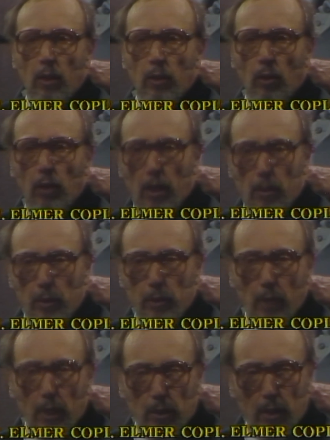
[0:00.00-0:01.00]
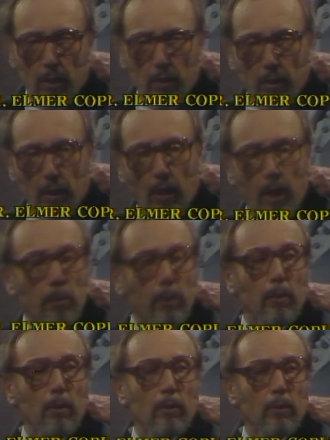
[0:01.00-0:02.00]
The only other restriction is that they're
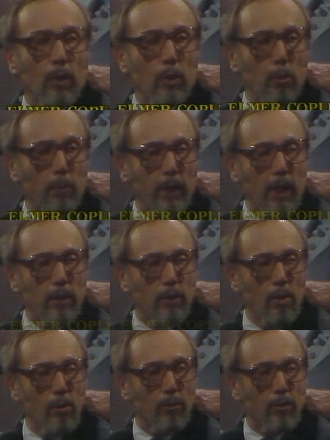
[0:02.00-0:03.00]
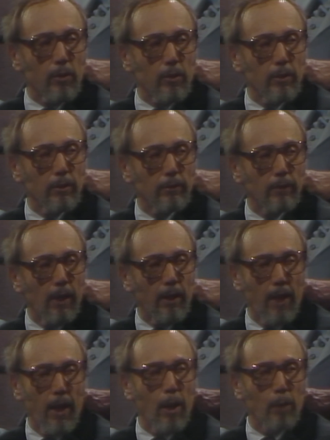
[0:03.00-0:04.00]
able to duplicate tones,
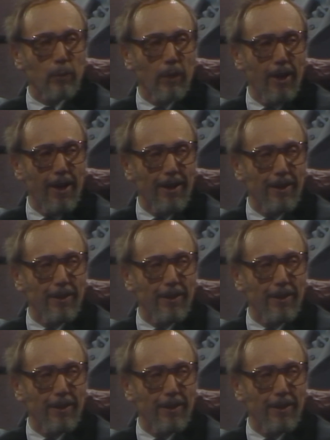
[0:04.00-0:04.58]
and that helps a lot.